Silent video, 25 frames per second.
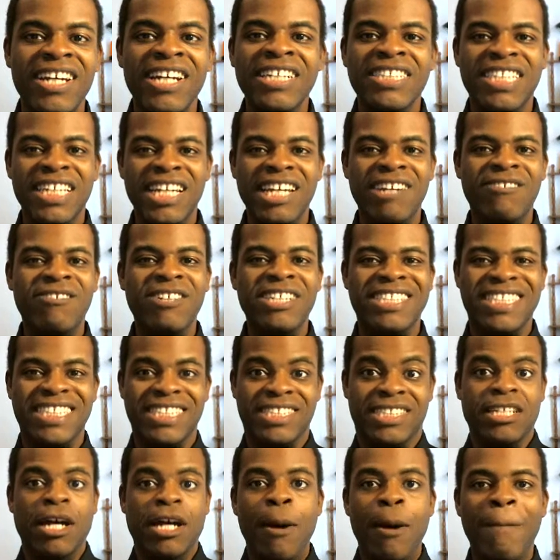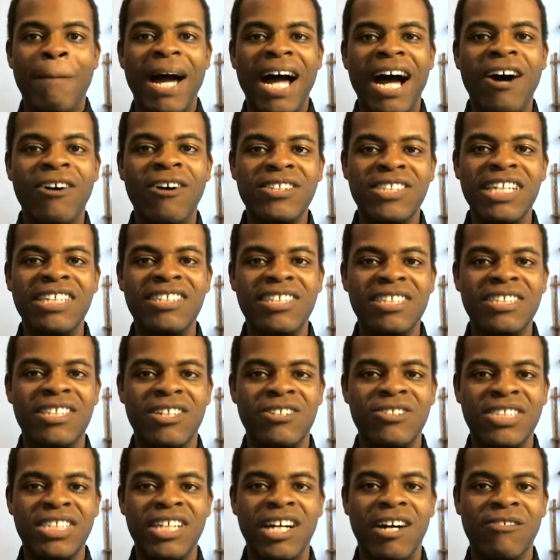She even somehow teaches
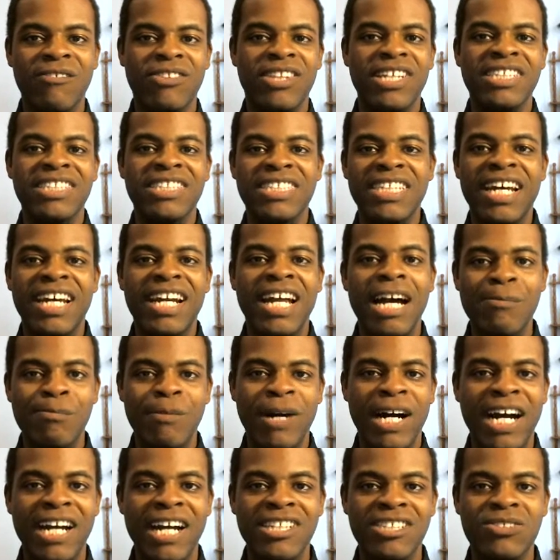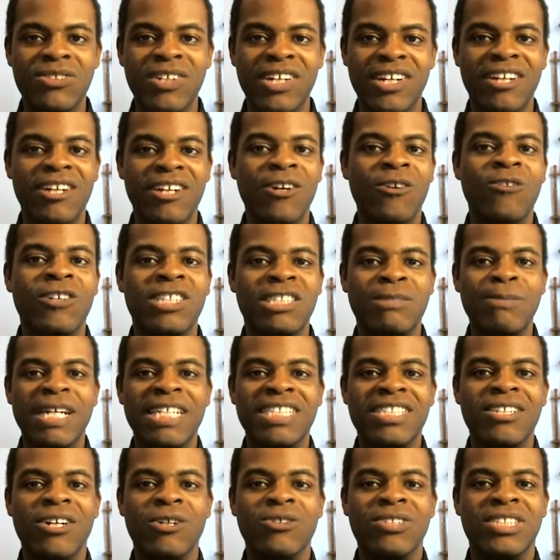herself the Jedi mind trick, which
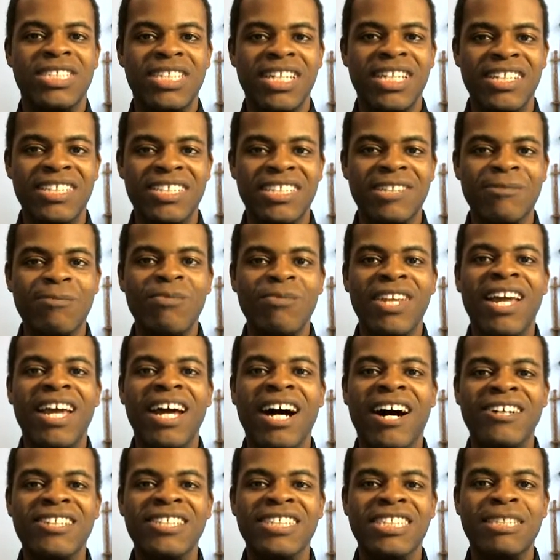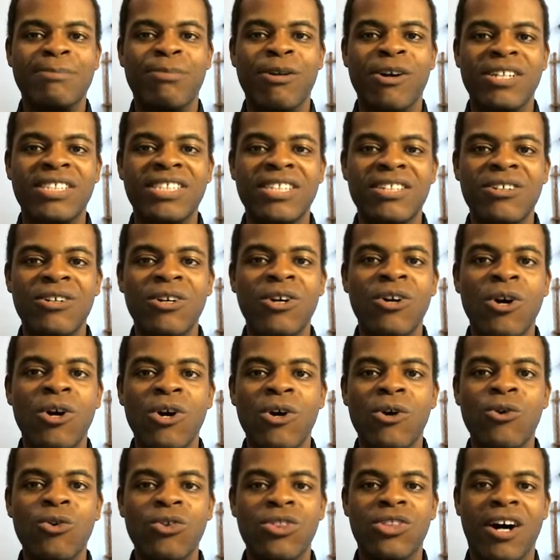makes no sense. How this person
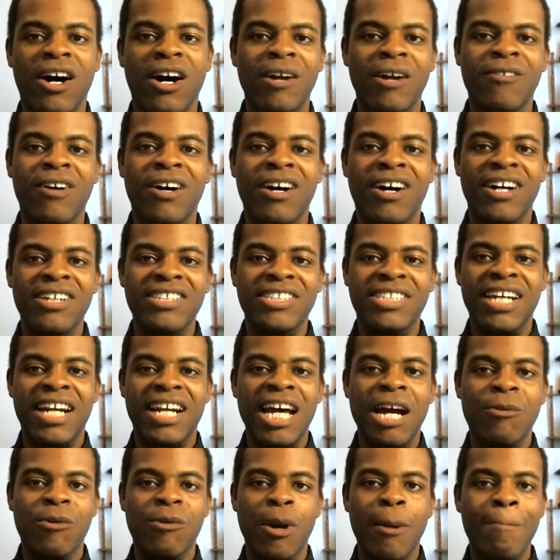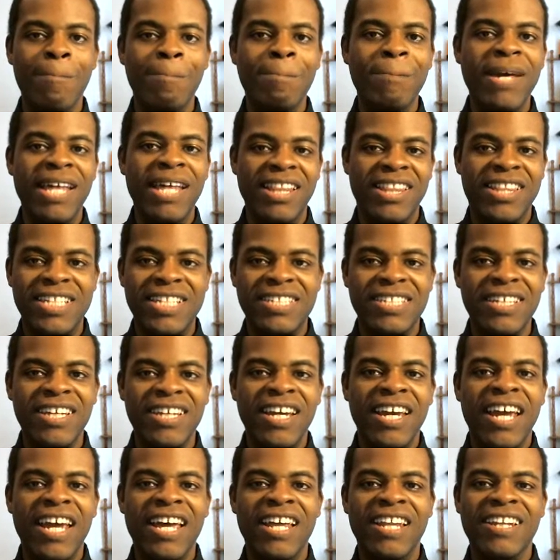who thought Jedi were
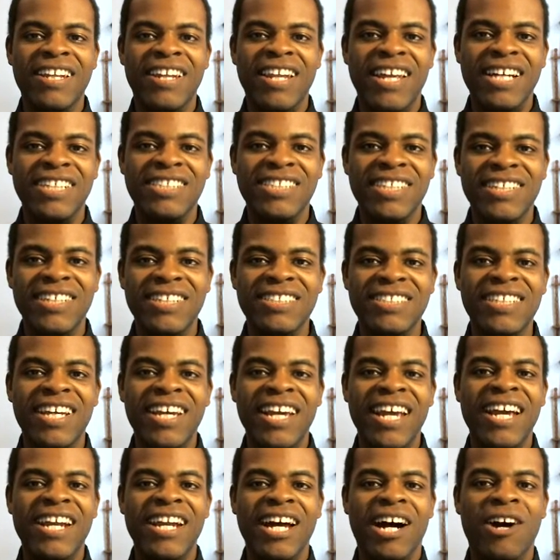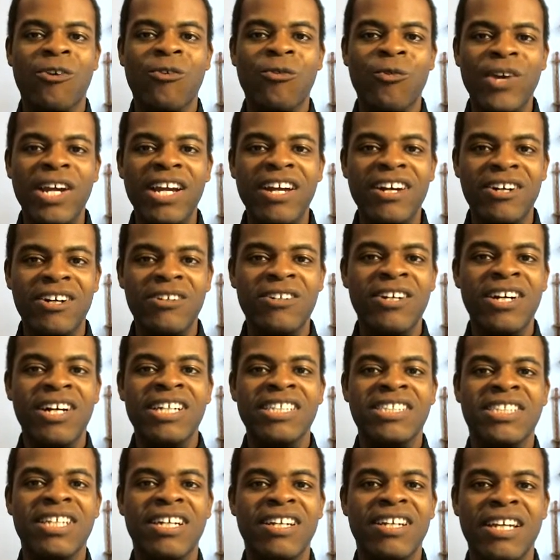myths and legends and not real,
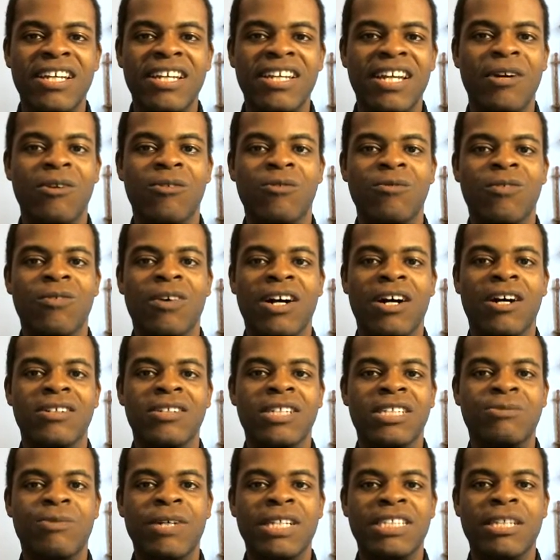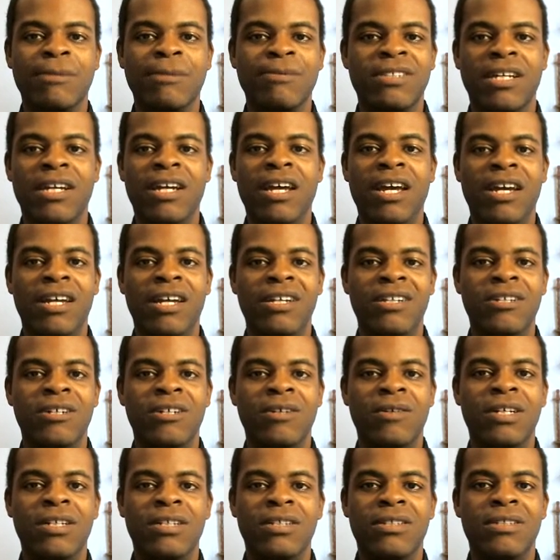suddenly like just breaks up and says, hey, you
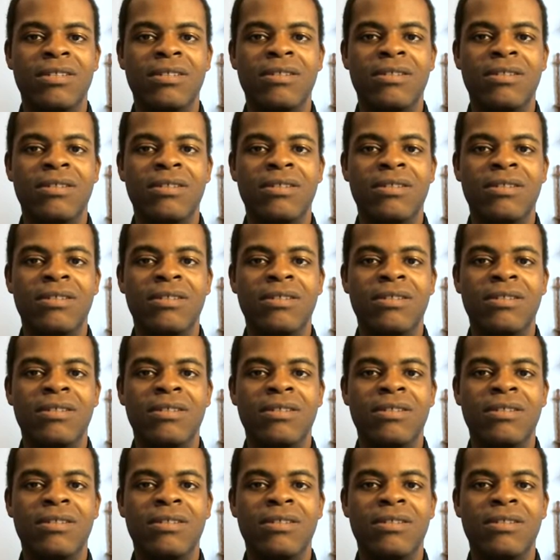know what?